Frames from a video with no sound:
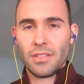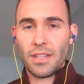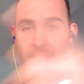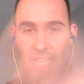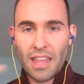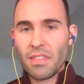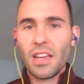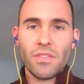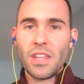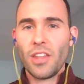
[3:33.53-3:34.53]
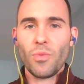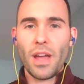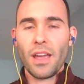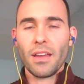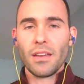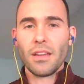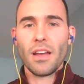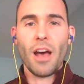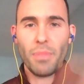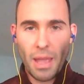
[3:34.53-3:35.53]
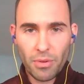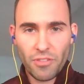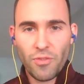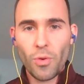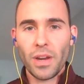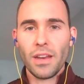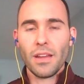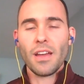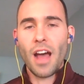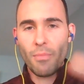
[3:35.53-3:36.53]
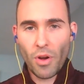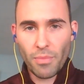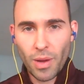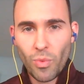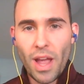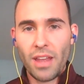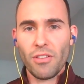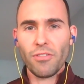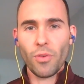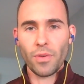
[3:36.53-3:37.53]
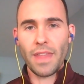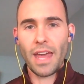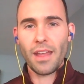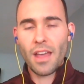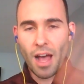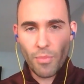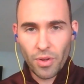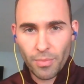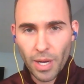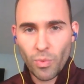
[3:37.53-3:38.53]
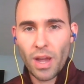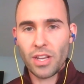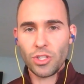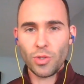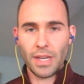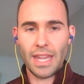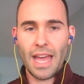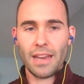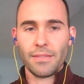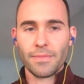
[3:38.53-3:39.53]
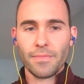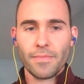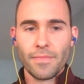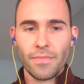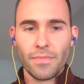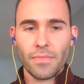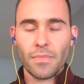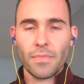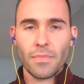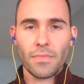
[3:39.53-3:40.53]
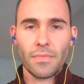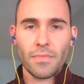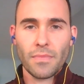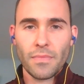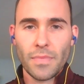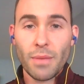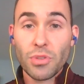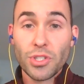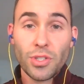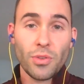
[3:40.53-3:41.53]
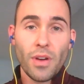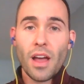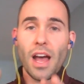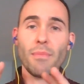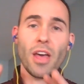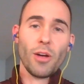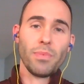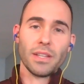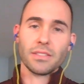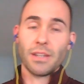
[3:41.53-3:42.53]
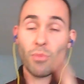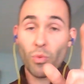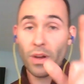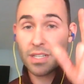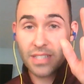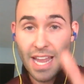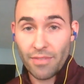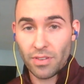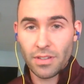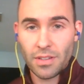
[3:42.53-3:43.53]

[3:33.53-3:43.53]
Instead, think of the other way. I'll be able to afford it. I'm on my way to afford that. I'm on my way to doing that. Number 2, I'm helpless. Number 1 is never.